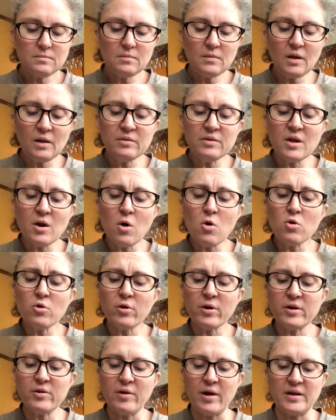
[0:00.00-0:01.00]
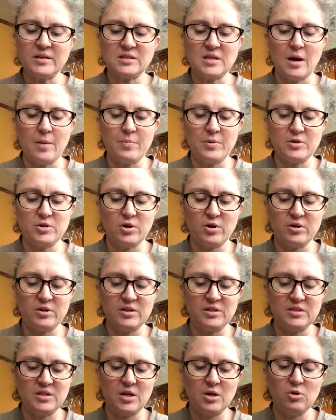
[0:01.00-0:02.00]
The old green grasshopper turned
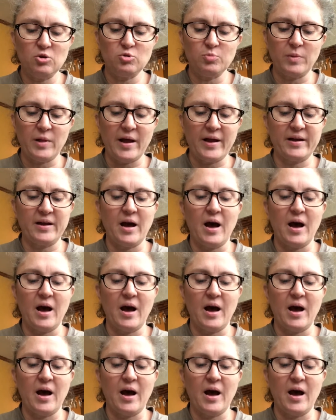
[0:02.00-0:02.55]
his huge black